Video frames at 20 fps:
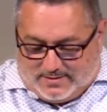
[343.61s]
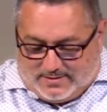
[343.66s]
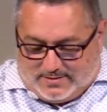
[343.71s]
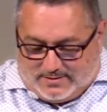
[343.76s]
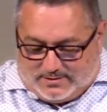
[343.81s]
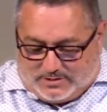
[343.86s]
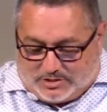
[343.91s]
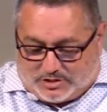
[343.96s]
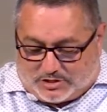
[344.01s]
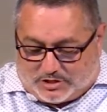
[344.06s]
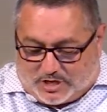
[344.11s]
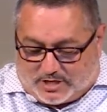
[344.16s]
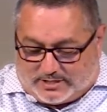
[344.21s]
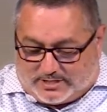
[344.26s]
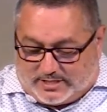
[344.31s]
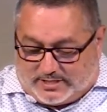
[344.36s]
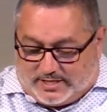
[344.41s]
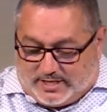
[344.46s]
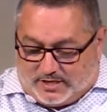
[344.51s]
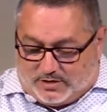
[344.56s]
To start
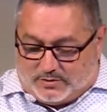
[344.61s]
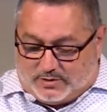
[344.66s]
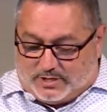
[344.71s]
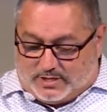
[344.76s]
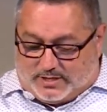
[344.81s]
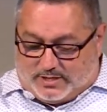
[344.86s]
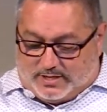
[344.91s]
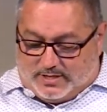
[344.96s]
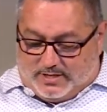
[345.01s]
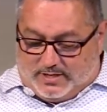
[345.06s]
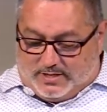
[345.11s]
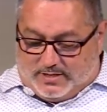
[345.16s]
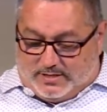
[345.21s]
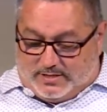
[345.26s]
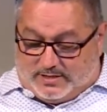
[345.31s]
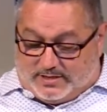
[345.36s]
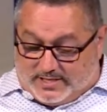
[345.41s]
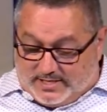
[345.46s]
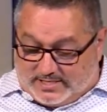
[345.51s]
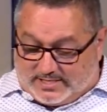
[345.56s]
to deal with
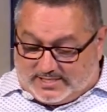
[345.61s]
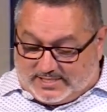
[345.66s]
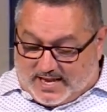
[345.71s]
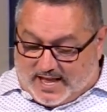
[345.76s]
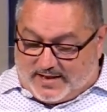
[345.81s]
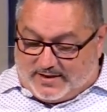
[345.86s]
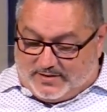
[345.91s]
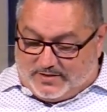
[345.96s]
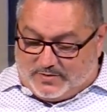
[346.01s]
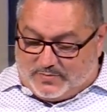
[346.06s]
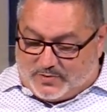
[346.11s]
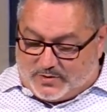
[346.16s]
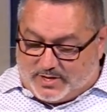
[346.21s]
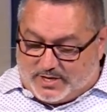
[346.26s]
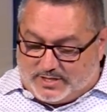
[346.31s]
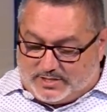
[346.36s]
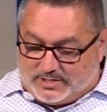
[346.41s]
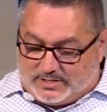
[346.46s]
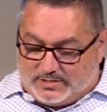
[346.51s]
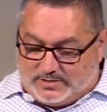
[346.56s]
this side of the
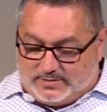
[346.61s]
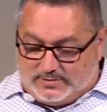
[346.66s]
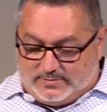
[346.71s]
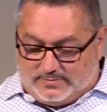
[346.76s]
bridge